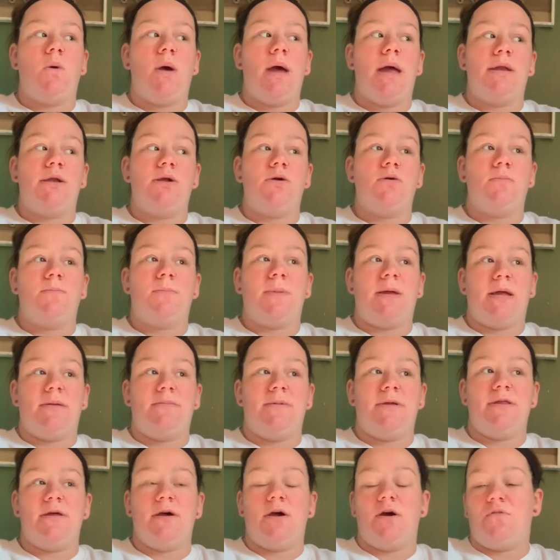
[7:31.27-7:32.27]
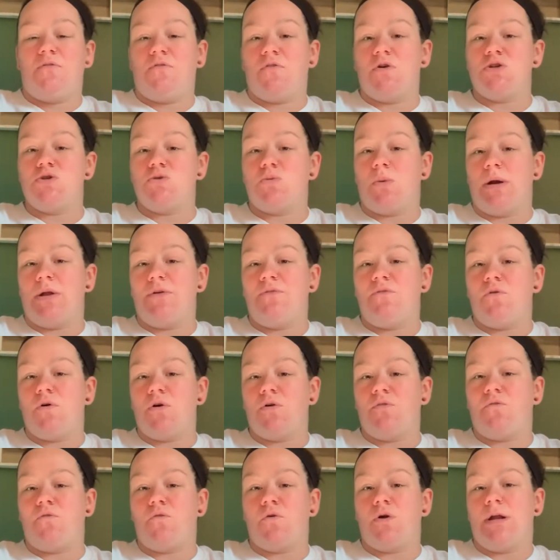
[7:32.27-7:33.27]
and your baby there for 24
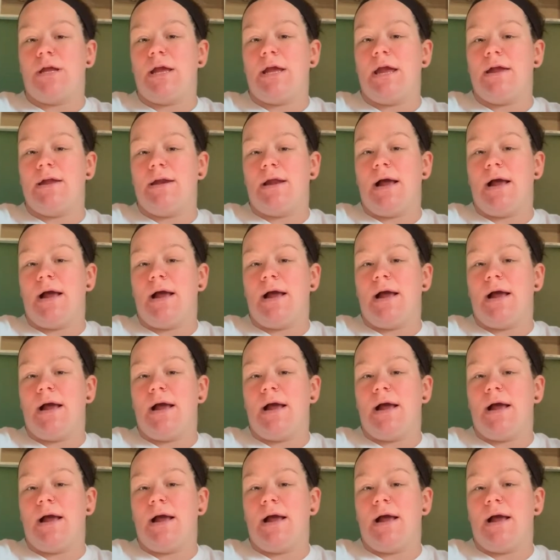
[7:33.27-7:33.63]
to 48